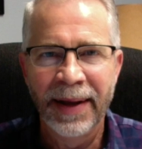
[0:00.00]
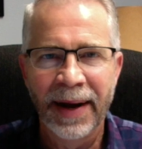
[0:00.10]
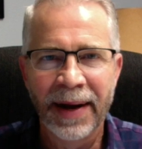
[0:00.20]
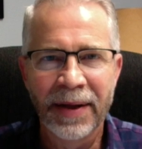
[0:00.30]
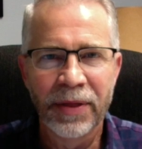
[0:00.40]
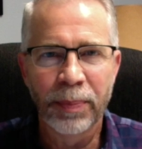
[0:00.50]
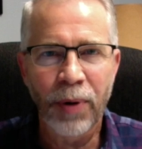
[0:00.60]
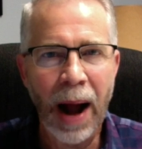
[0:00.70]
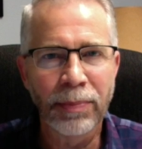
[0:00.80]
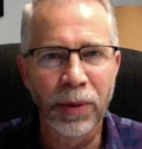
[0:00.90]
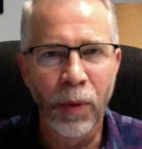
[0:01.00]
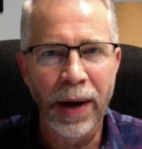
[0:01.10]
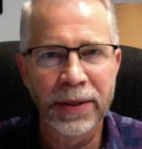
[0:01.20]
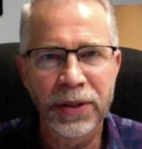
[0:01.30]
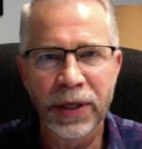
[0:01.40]
Uh, the problem
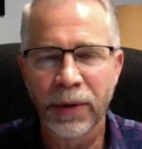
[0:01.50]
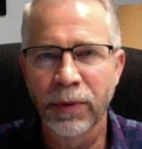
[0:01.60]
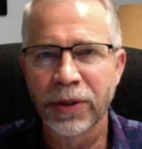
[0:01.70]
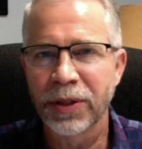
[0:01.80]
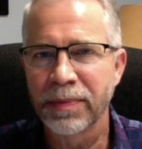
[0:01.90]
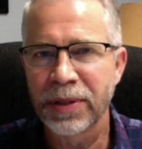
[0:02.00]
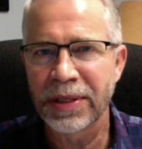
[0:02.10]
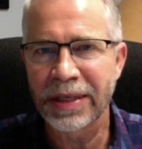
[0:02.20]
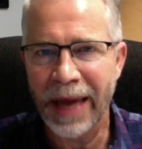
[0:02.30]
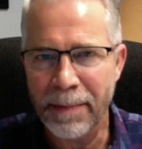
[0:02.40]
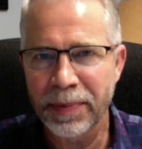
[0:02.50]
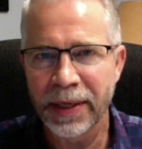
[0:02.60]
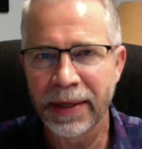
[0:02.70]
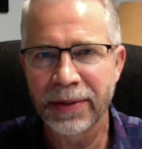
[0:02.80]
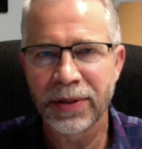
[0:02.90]
was there were some
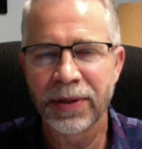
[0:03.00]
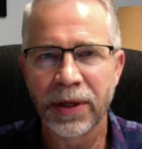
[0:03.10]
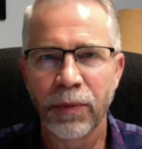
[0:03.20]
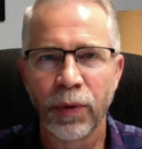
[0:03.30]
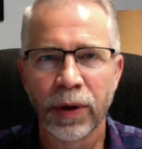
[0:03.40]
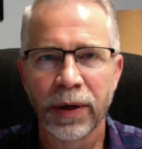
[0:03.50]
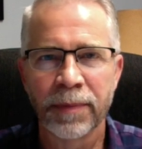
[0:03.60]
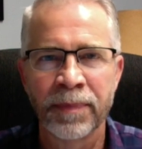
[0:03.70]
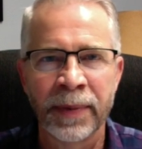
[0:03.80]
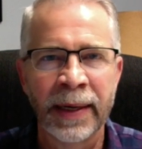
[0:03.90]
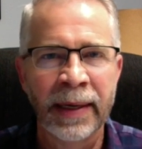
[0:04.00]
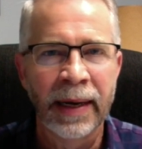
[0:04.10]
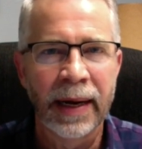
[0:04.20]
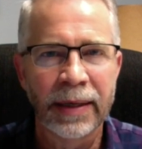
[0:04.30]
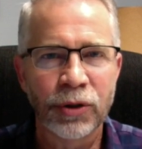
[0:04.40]
skeptics that were
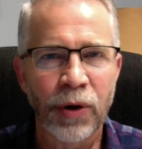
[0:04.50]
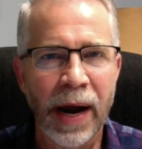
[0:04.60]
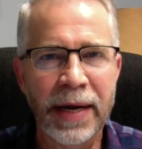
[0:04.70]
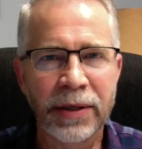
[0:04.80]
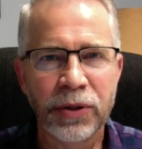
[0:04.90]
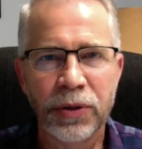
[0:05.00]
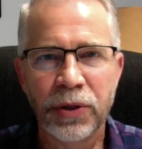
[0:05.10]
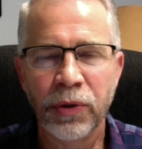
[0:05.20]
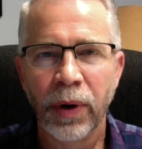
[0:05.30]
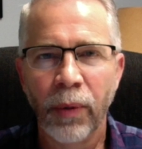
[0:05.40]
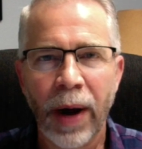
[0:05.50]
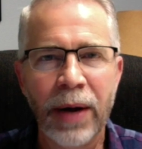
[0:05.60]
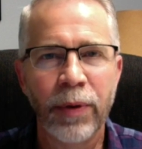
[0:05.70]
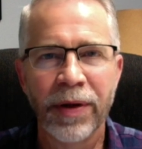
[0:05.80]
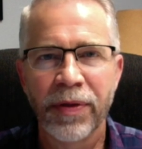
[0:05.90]
uh, trying to do away
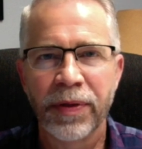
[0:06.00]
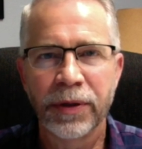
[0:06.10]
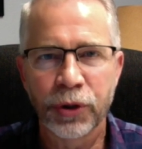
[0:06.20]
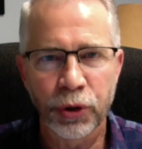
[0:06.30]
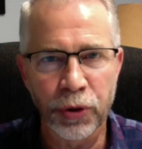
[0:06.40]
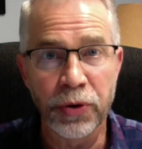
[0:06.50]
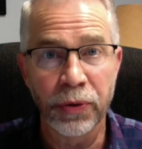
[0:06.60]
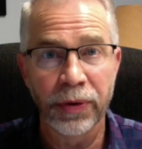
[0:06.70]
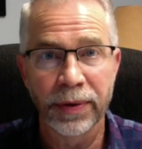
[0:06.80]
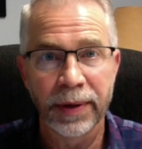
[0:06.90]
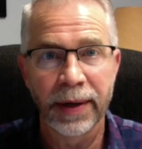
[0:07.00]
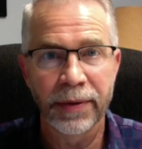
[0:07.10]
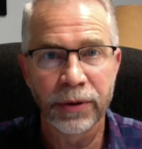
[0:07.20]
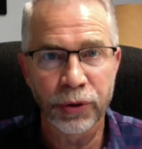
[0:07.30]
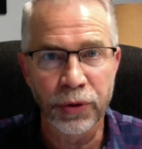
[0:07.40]
with the truth, uh,
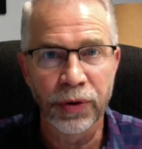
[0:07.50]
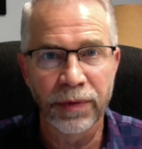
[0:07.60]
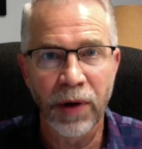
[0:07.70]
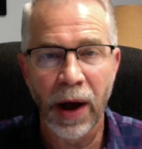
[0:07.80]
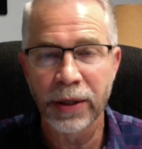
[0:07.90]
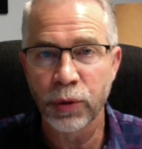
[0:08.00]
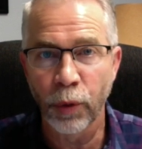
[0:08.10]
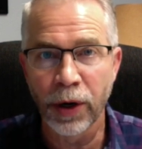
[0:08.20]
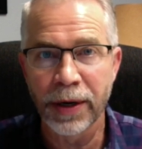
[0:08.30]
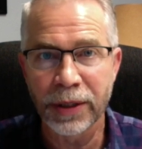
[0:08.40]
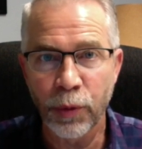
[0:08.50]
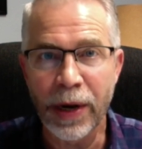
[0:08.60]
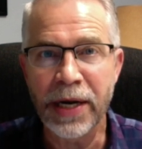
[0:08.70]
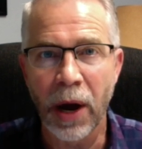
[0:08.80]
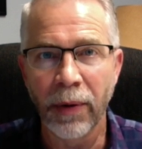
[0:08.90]
the truth of God's word as
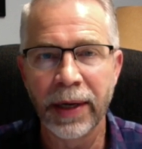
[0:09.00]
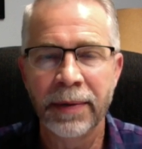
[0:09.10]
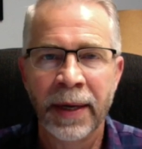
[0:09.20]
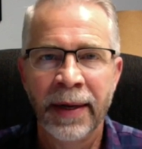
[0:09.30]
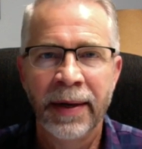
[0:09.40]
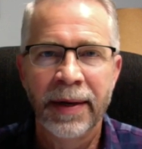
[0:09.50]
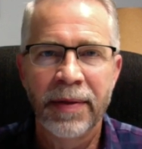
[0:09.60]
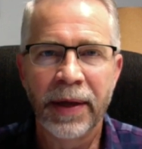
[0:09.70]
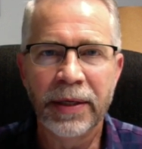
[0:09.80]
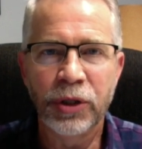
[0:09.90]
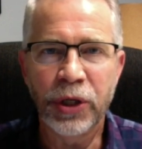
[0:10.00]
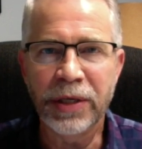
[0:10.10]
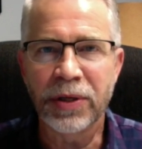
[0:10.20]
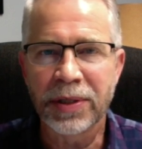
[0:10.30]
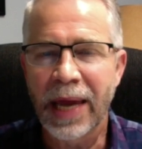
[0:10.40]
we know it, that
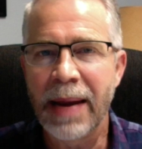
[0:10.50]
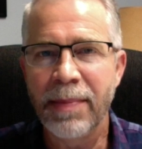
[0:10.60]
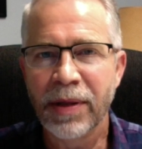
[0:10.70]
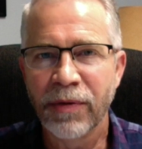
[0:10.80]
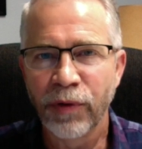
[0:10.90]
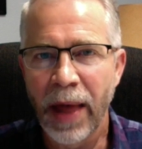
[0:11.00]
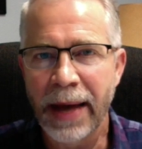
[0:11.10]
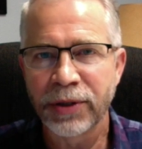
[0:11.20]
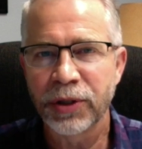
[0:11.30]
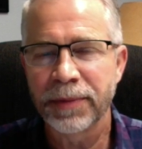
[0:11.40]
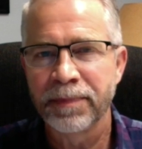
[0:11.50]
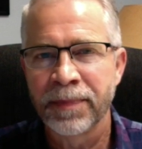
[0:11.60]
Jesus came in the flesh.